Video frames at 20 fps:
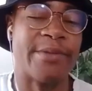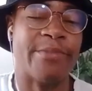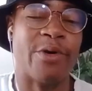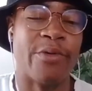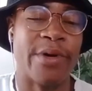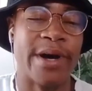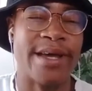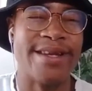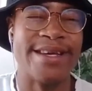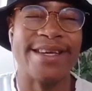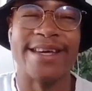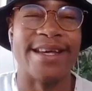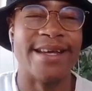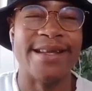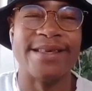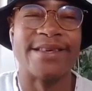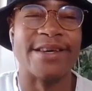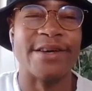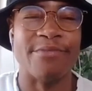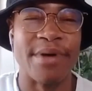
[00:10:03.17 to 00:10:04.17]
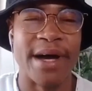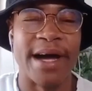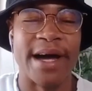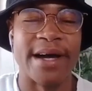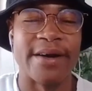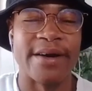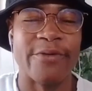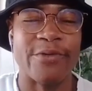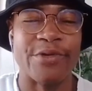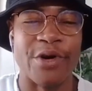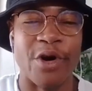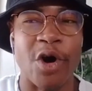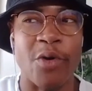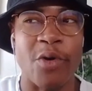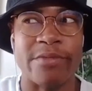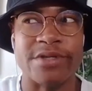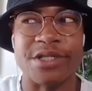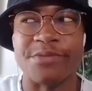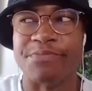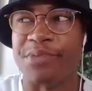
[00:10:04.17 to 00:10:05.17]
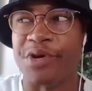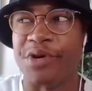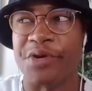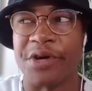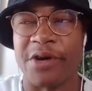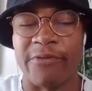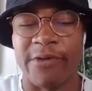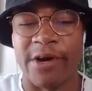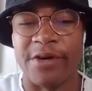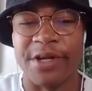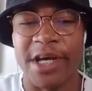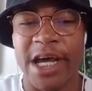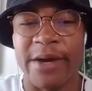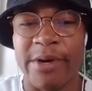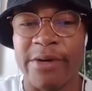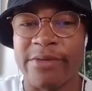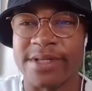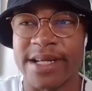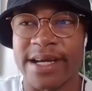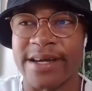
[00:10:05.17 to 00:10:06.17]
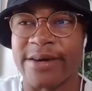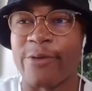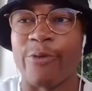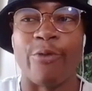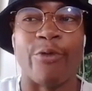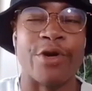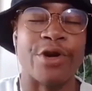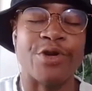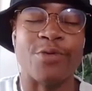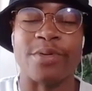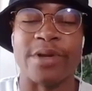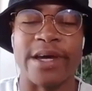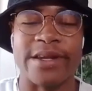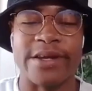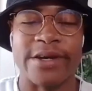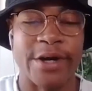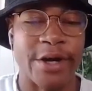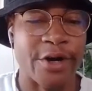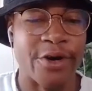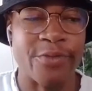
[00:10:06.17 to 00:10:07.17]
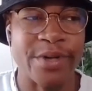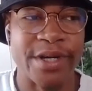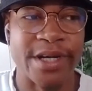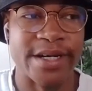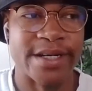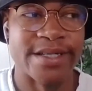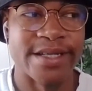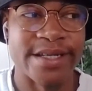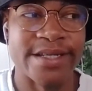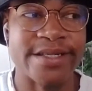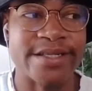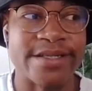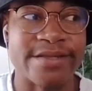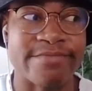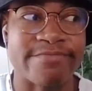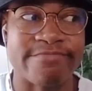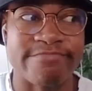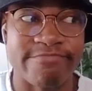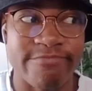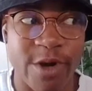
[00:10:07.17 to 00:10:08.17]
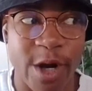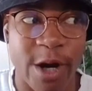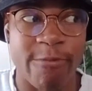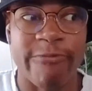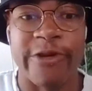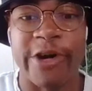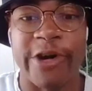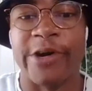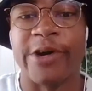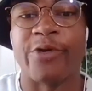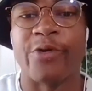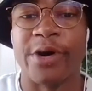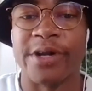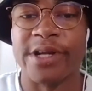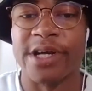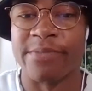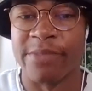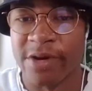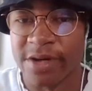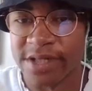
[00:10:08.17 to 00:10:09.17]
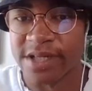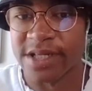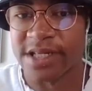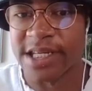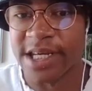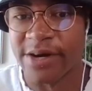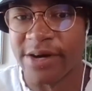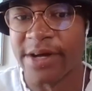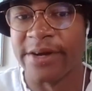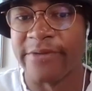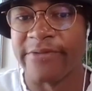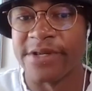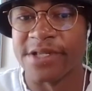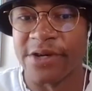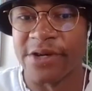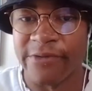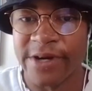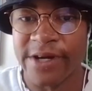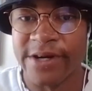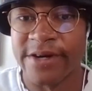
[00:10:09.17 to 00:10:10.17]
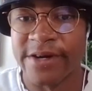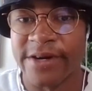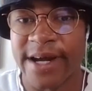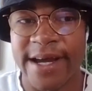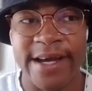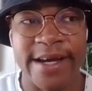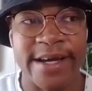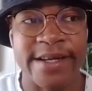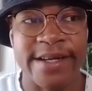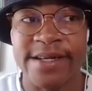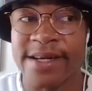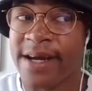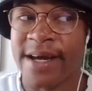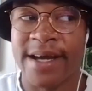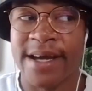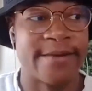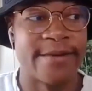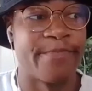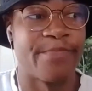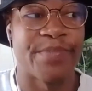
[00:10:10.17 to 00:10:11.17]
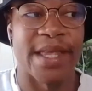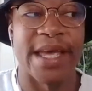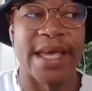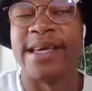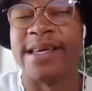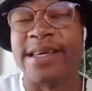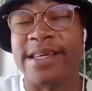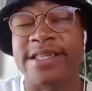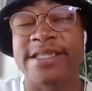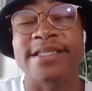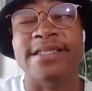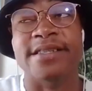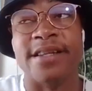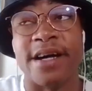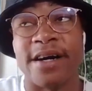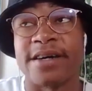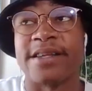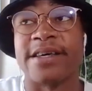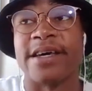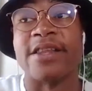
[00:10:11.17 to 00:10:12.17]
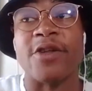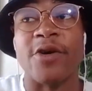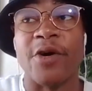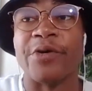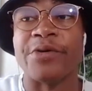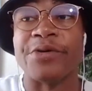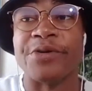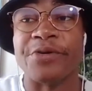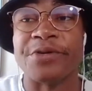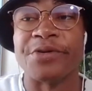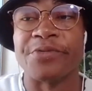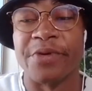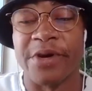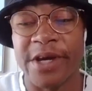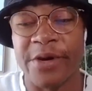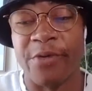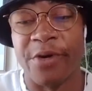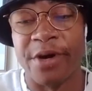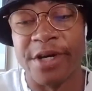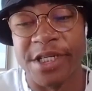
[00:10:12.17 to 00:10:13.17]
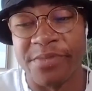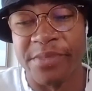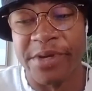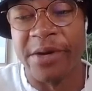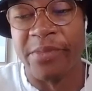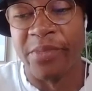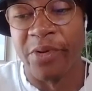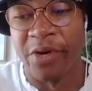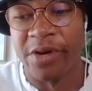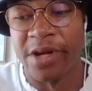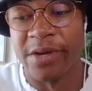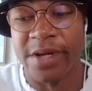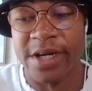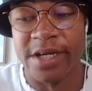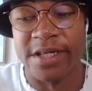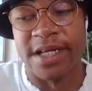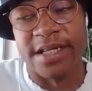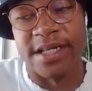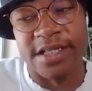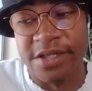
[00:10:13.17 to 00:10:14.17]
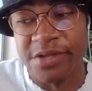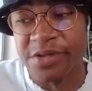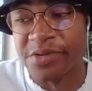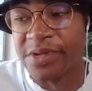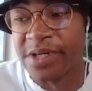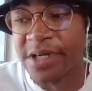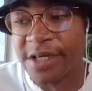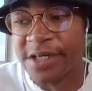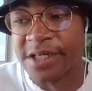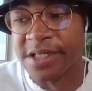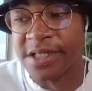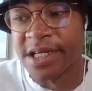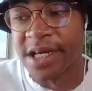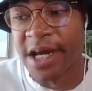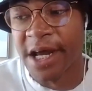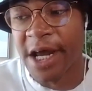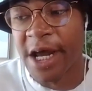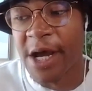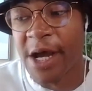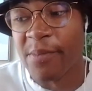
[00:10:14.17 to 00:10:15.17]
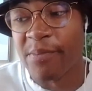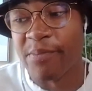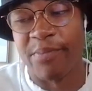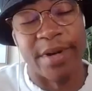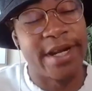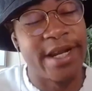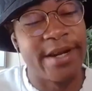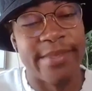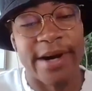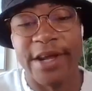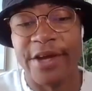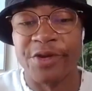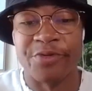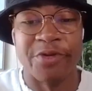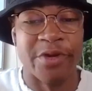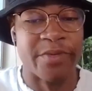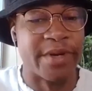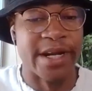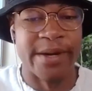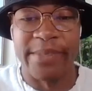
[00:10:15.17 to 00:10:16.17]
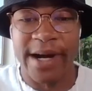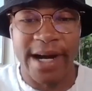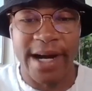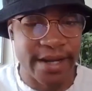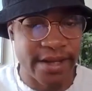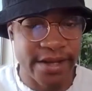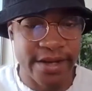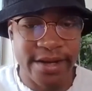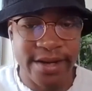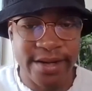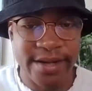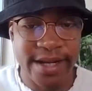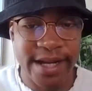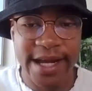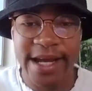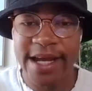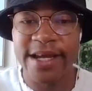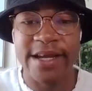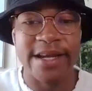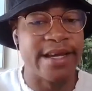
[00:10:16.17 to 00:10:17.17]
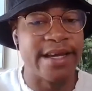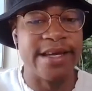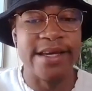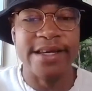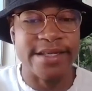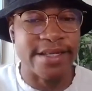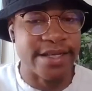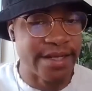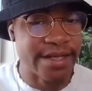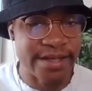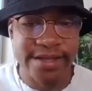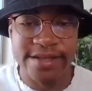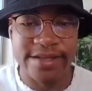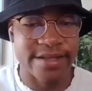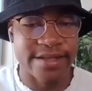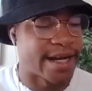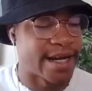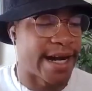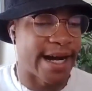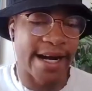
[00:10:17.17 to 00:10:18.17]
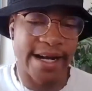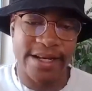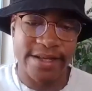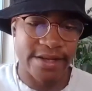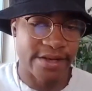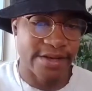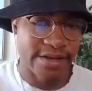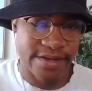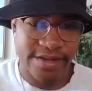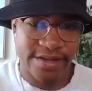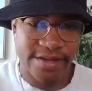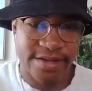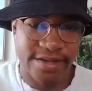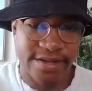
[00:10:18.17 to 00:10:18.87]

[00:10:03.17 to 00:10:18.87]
him away and didn't get anything back with the hope of just building around Dame, it was like, where do you plan to go? Because he's very quickly approaching the tail end of his career, and he's luckily a loyal dude to where he wants to be in Portland because that's just who he is. But anybody else would have been up out of there easily, out of there.